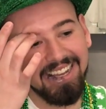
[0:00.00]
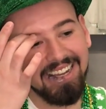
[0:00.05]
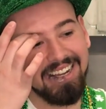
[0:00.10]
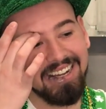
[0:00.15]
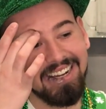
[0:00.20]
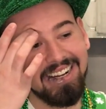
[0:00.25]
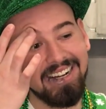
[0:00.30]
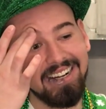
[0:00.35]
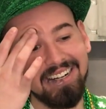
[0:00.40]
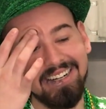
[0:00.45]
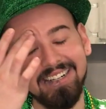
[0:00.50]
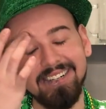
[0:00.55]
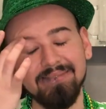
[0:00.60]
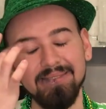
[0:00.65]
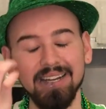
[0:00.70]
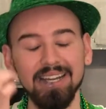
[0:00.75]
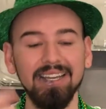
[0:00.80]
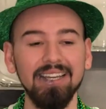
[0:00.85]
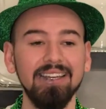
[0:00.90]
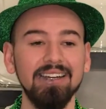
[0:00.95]
Oh
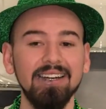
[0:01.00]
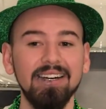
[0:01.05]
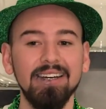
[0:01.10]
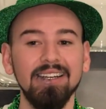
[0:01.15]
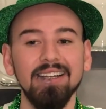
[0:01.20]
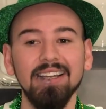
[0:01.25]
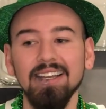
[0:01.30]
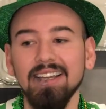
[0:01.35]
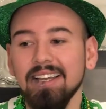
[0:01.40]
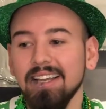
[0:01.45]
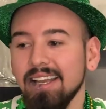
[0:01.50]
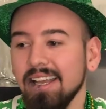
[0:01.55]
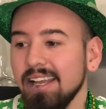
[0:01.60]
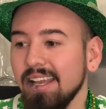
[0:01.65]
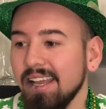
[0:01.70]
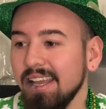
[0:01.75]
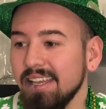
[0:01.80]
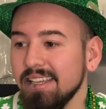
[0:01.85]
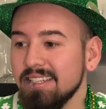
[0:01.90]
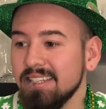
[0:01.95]
my god.
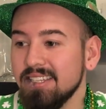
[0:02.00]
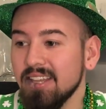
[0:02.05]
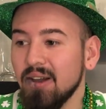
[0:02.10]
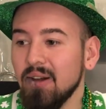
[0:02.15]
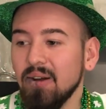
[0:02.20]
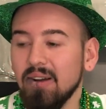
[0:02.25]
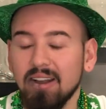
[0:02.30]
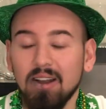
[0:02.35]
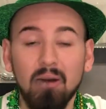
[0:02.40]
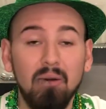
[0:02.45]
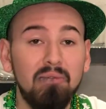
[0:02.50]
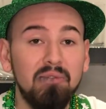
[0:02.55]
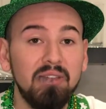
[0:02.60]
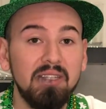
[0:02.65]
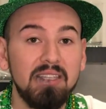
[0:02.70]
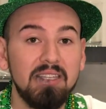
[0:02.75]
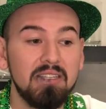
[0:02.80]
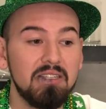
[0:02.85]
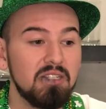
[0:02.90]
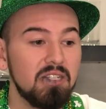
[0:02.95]
So
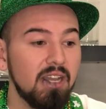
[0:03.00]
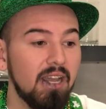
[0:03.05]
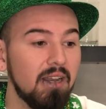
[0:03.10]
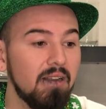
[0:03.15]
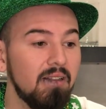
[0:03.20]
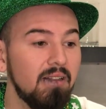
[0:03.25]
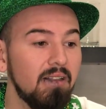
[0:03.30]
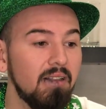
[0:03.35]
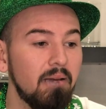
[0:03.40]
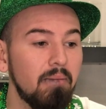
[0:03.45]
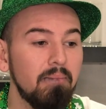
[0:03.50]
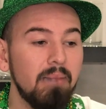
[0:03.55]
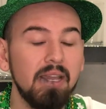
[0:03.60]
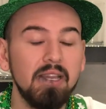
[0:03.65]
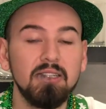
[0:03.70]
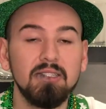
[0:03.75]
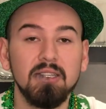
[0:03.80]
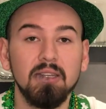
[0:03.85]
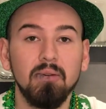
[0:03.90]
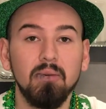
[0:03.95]
hopefully this channel
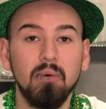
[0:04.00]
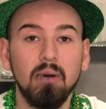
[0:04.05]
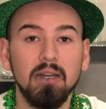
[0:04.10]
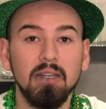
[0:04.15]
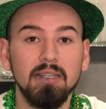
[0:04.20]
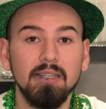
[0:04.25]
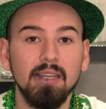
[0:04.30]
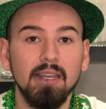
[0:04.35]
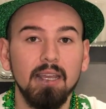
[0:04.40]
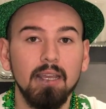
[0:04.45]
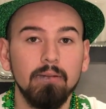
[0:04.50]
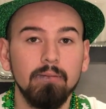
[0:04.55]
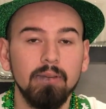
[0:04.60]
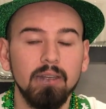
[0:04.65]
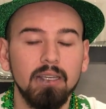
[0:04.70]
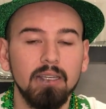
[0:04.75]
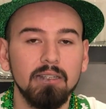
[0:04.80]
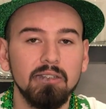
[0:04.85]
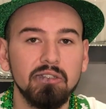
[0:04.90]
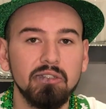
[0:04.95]
makes it one day and
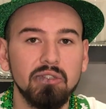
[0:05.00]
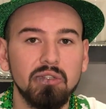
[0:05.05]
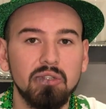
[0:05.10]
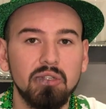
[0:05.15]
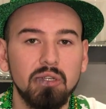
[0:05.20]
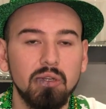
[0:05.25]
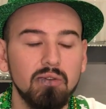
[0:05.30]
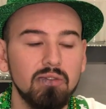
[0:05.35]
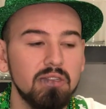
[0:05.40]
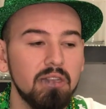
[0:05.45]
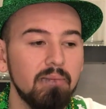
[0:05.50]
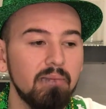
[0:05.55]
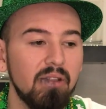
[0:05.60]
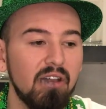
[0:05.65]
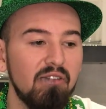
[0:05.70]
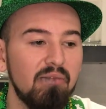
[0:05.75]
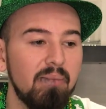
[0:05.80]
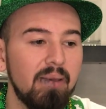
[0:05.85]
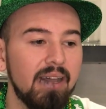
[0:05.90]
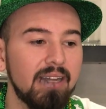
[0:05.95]
we can just show some
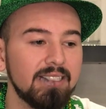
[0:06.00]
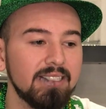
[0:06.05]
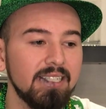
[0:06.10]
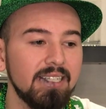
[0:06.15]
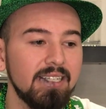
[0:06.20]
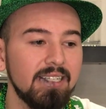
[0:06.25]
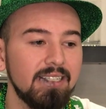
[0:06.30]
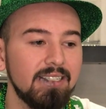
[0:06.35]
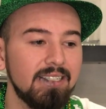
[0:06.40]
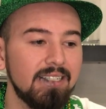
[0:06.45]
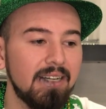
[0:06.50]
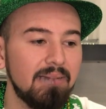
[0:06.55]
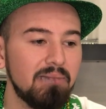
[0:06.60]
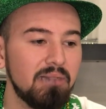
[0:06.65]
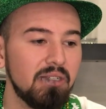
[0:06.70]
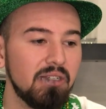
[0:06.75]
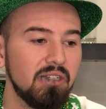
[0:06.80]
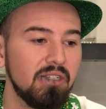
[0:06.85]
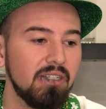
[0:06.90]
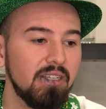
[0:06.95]
love back to her. I'm
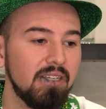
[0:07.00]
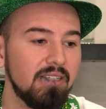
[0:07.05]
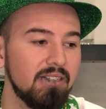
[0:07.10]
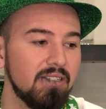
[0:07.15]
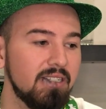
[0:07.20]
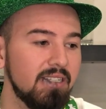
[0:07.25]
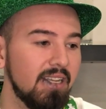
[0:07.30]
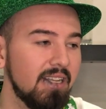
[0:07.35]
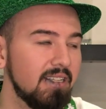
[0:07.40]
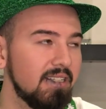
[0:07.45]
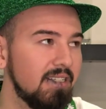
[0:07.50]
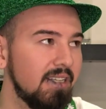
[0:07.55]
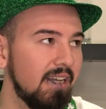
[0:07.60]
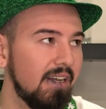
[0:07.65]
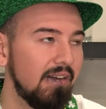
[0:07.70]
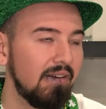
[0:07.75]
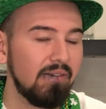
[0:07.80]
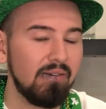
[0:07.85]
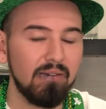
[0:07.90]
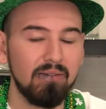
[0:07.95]
sure she understands
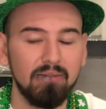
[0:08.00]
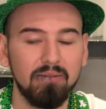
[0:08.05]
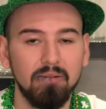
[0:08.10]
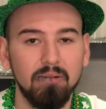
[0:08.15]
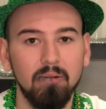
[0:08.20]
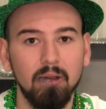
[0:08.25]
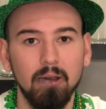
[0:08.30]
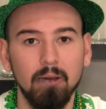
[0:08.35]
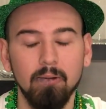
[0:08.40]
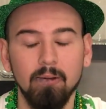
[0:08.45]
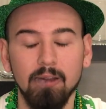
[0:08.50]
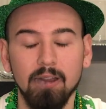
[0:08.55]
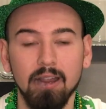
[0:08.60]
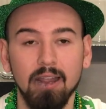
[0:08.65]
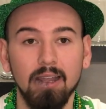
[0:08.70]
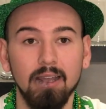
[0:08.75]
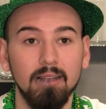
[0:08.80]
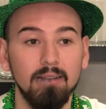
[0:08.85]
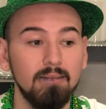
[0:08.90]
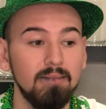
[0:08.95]
now of where we're
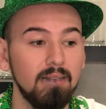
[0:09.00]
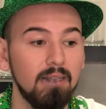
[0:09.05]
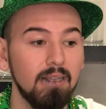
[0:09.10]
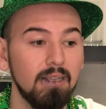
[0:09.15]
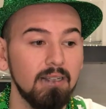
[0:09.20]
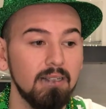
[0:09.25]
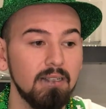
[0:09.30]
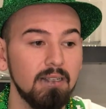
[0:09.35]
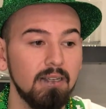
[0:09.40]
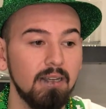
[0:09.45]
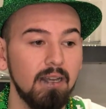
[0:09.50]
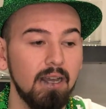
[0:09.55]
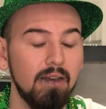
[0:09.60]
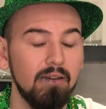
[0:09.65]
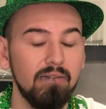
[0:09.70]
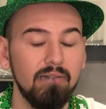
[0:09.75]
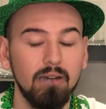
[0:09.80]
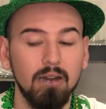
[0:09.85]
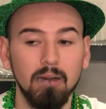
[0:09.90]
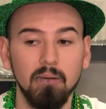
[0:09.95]
at and how
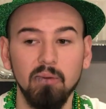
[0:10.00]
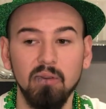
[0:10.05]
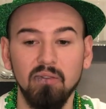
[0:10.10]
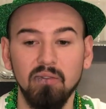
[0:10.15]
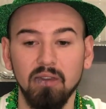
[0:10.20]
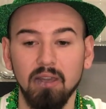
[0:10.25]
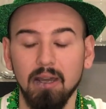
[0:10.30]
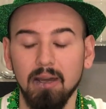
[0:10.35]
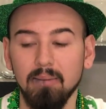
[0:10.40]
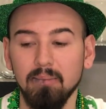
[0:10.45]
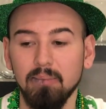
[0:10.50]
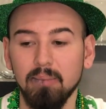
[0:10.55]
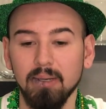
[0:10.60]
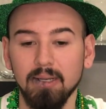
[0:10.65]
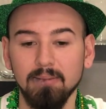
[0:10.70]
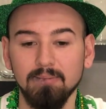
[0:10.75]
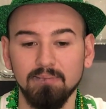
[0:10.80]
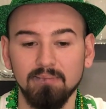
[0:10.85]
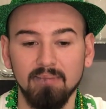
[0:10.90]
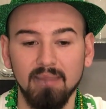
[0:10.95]
far we've come,
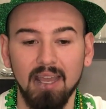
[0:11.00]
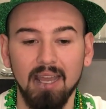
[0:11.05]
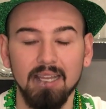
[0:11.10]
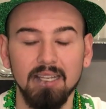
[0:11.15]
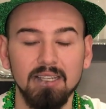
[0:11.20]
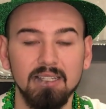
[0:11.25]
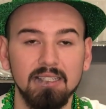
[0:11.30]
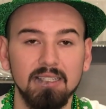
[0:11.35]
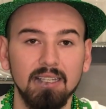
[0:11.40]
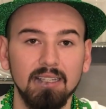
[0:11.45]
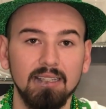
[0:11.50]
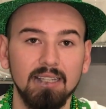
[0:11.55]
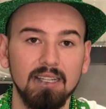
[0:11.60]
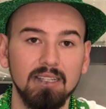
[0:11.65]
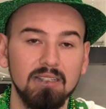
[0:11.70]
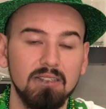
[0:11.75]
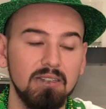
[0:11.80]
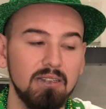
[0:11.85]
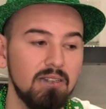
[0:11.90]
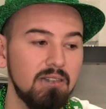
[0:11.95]
but I just think
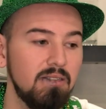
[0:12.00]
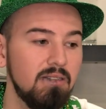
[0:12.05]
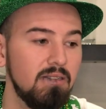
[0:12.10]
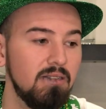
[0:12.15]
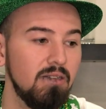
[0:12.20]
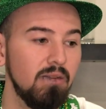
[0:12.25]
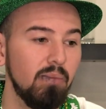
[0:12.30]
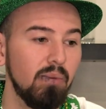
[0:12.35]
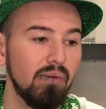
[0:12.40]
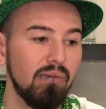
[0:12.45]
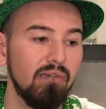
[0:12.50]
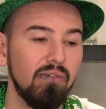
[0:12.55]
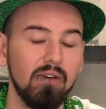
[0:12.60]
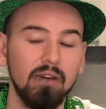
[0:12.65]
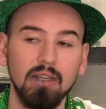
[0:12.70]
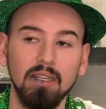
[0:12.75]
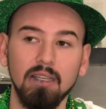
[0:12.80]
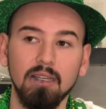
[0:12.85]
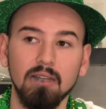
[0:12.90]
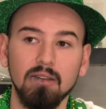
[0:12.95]
that's super
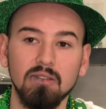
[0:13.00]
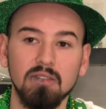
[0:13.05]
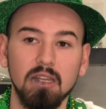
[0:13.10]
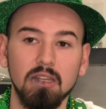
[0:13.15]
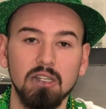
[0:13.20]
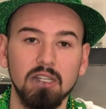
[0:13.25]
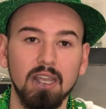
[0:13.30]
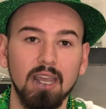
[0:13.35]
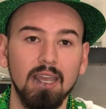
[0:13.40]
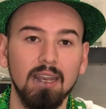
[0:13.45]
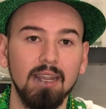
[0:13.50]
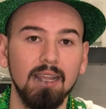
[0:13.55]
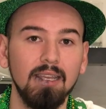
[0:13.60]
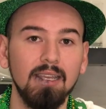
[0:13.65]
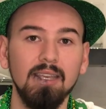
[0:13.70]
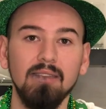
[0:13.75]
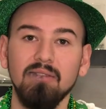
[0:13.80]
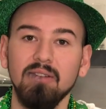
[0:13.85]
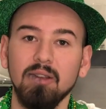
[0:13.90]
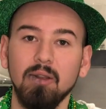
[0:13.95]
funny. You know, such a
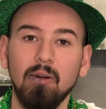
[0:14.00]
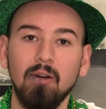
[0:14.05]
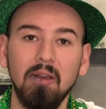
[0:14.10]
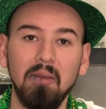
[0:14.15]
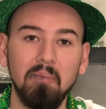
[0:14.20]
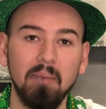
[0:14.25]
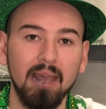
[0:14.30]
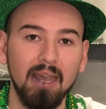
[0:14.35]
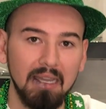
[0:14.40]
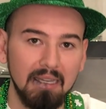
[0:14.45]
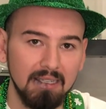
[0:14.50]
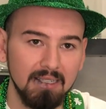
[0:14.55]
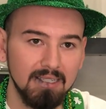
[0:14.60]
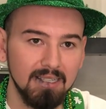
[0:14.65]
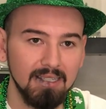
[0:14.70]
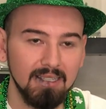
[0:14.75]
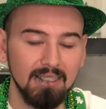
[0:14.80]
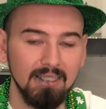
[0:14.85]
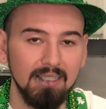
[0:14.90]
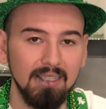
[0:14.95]
headache even going back
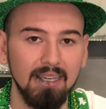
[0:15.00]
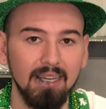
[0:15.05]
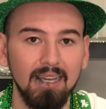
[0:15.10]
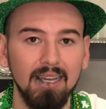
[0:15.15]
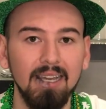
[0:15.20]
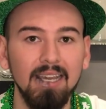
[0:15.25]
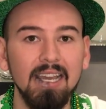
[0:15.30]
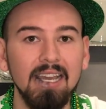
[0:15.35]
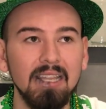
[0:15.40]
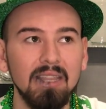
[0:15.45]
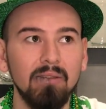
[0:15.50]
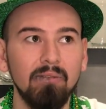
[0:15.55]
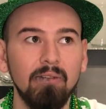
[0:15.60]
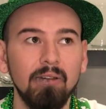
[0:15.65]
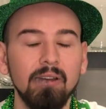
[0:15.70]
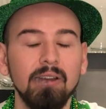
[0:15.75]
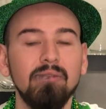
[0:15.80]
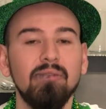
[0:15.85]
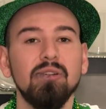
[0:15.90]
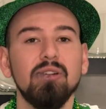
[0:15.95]
into the
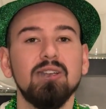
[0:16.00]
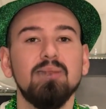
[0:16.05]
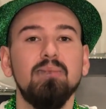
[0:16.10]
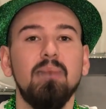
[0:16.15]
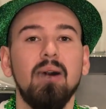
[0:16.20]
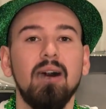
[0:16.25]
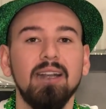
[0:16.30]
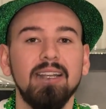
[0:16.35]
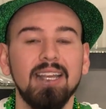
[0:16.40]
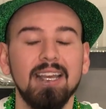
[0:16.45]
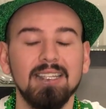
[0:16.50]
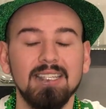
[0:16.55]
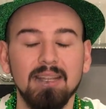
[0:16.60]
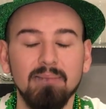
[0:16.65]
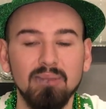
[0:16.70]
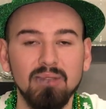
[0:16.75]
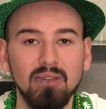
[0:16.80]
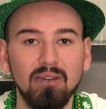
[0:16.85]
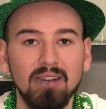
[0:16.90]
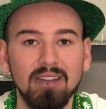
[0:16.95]
very first podcast
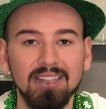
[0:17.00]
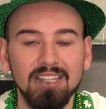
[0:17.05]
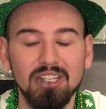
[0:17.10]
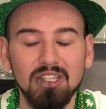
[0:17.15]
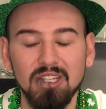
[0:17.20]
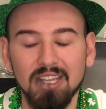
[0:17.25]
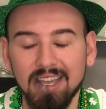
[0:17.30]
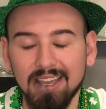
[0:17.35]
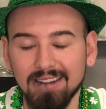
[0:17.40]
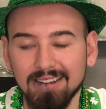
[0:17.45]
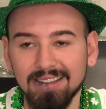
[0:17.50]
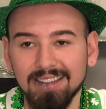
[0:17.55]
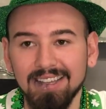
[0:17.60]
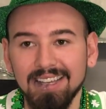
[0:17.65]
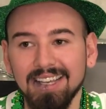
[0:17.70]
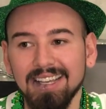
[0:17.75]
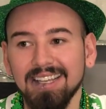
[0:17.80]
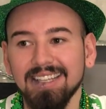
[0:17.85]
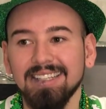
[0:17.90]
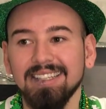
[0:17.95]
episode on this channel,
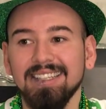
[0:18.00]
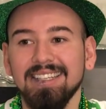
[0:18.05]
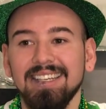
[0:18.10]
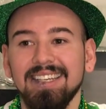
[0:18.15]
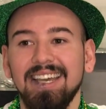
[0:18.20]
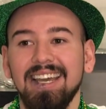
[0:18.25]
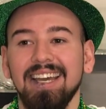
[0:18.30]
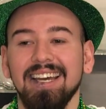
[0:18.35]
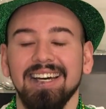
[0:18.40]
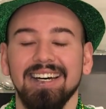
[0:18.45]
the